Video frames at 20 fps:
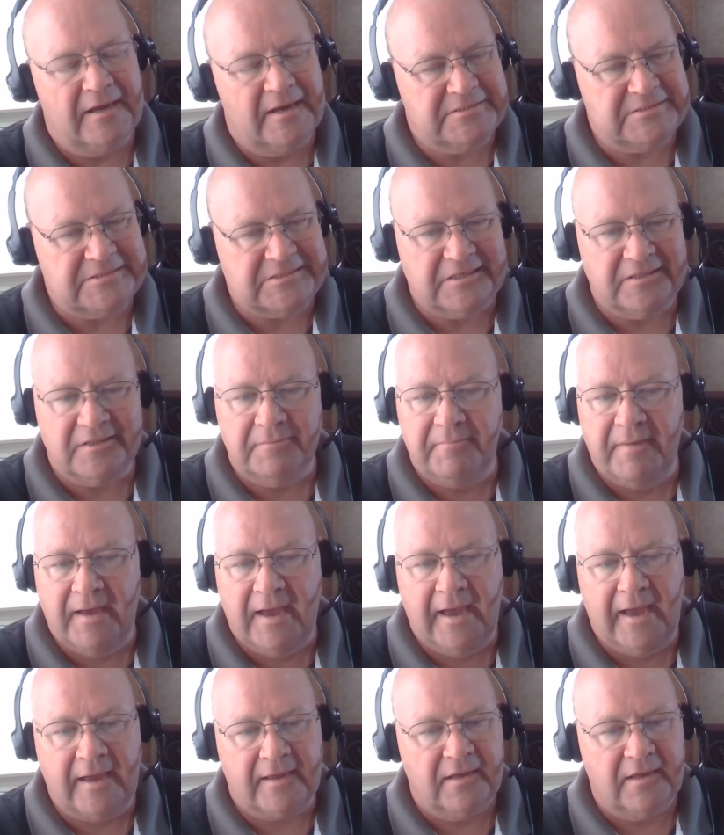I sit in the
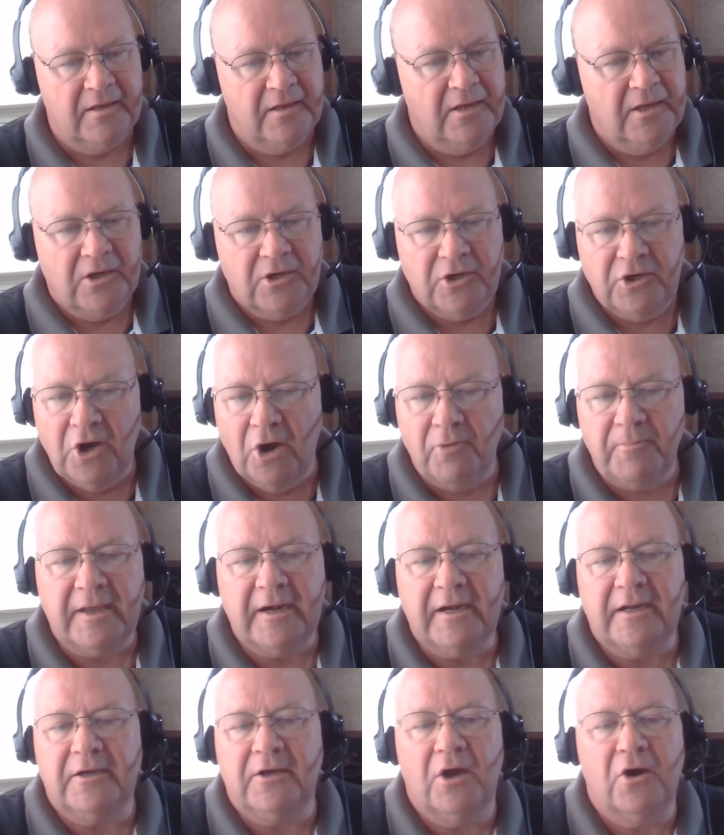back.
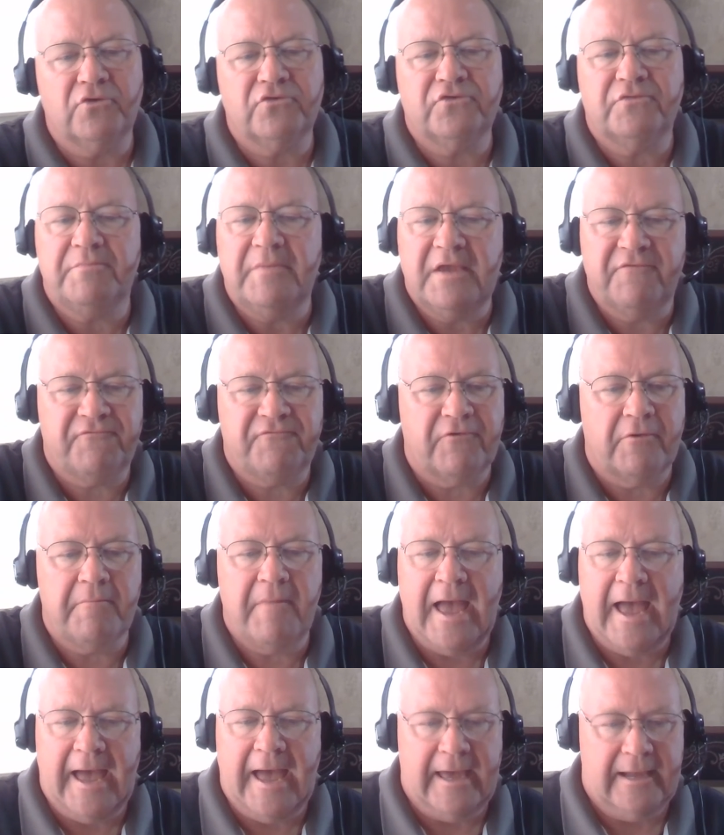Nobody knows me from
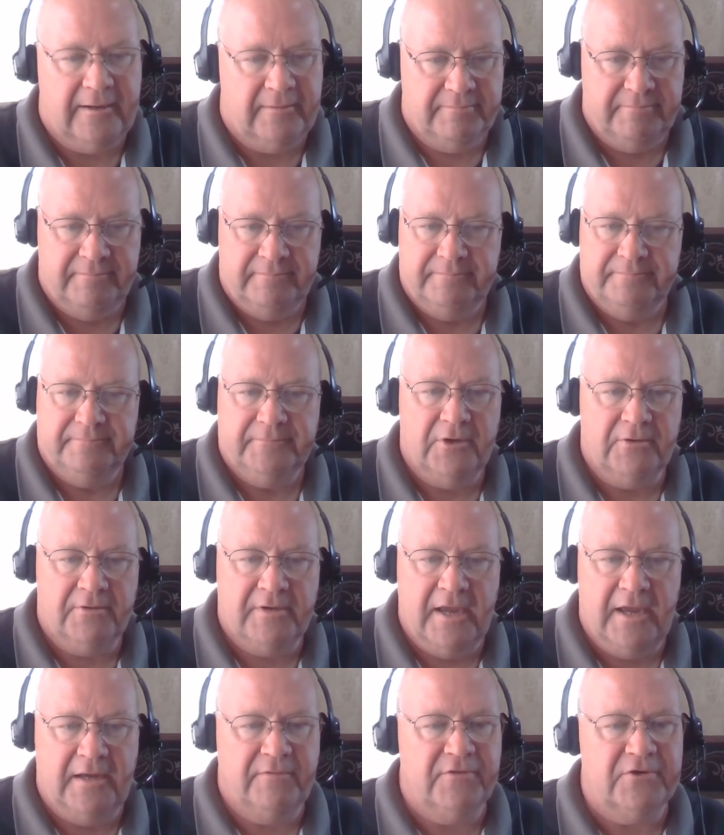Adam.
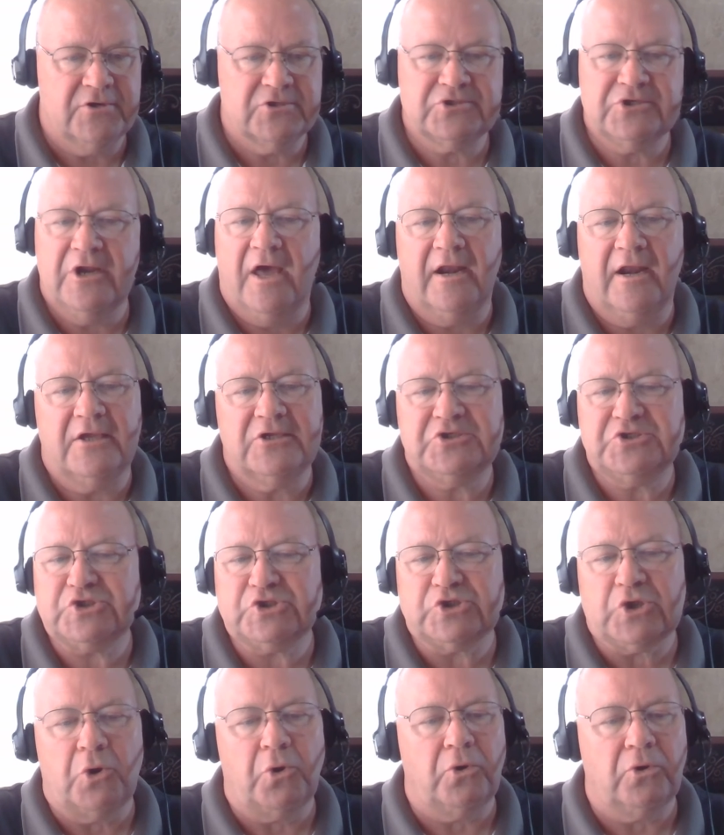Okay, there's not a
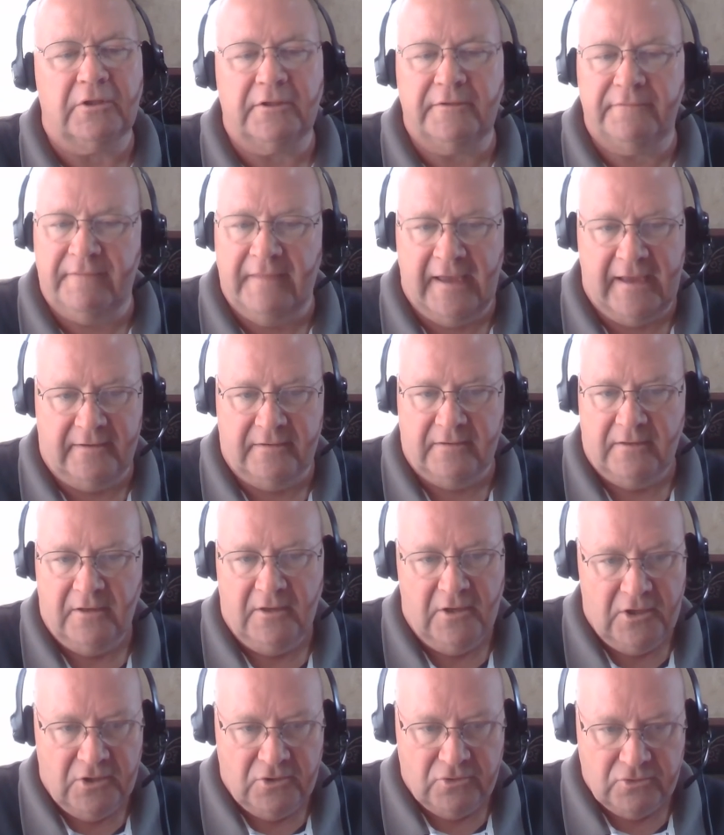soul in that
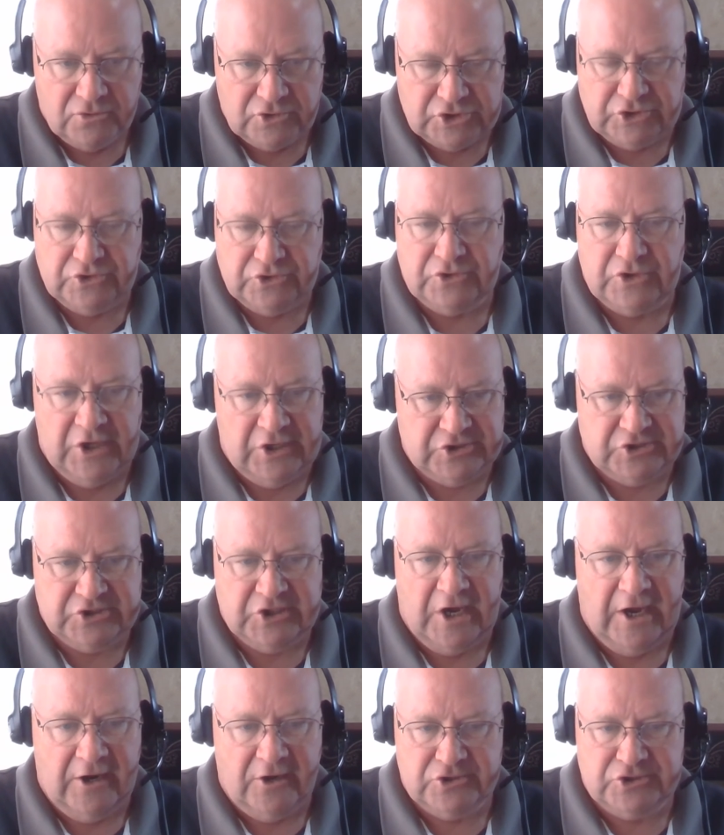
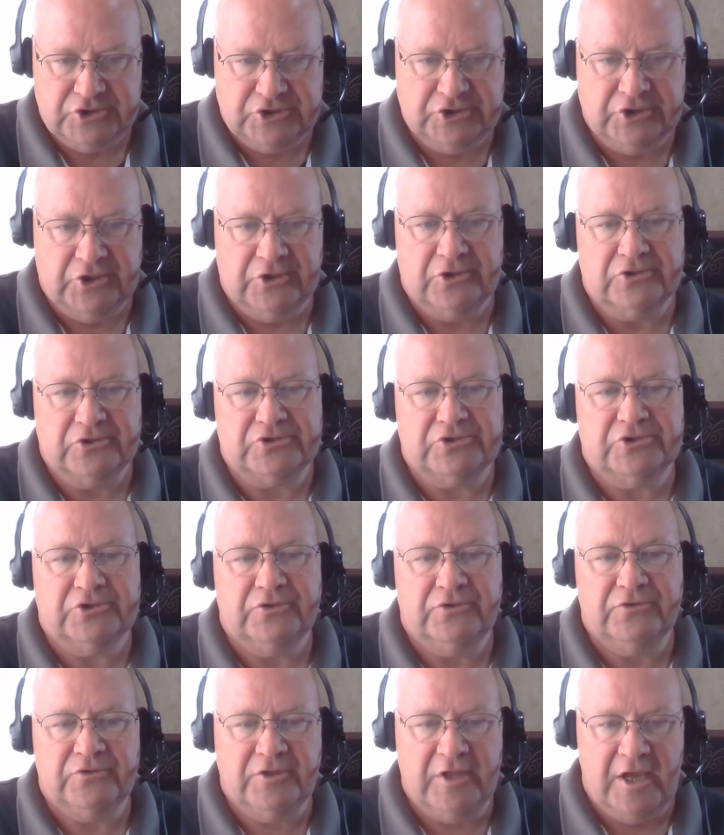entire church
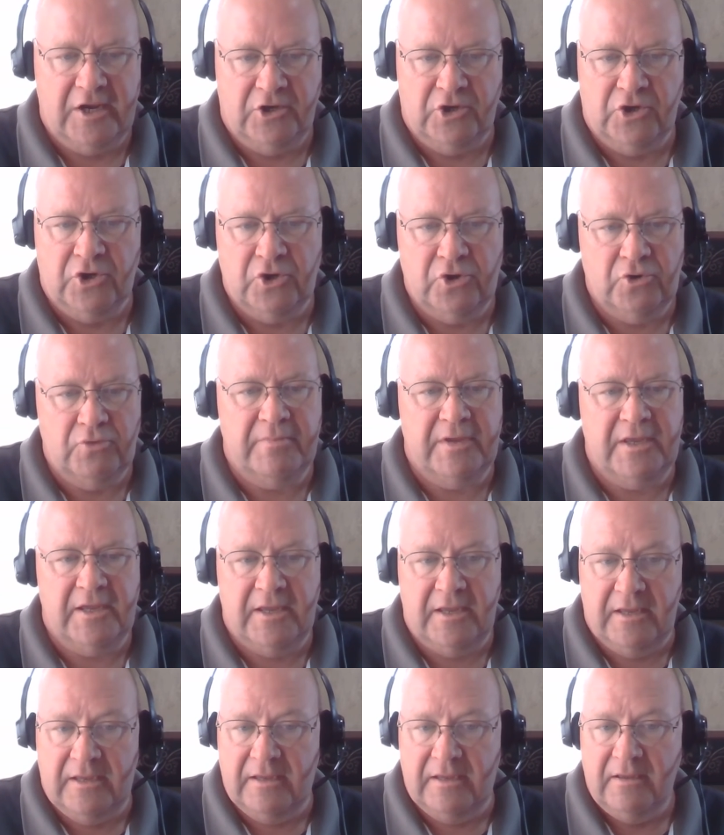that knew
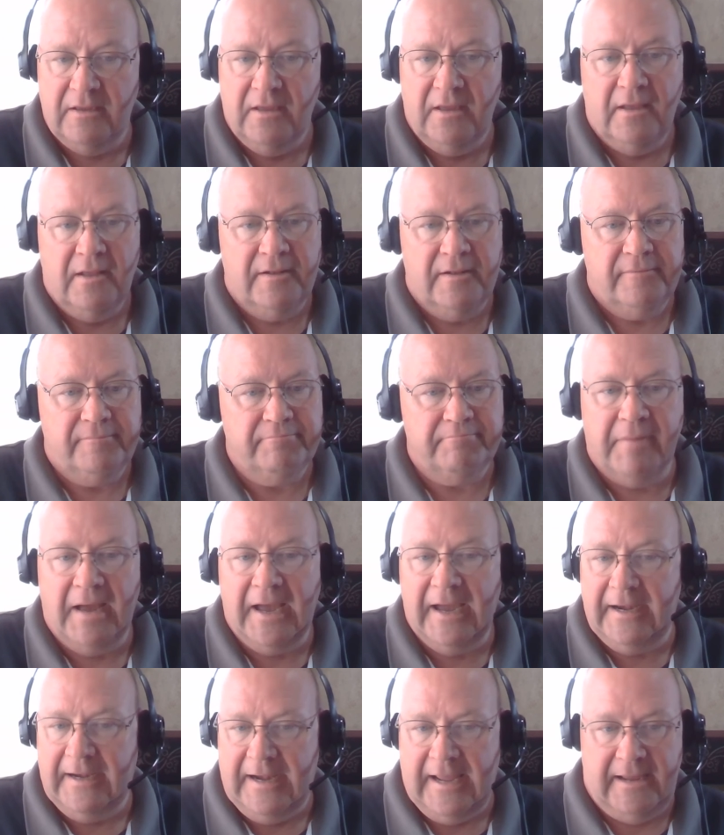me
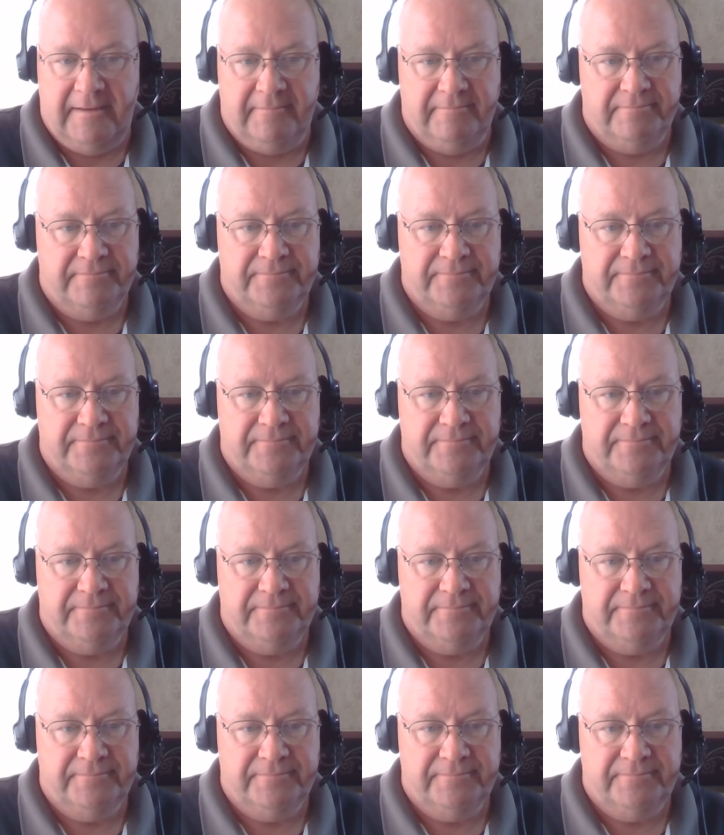by name.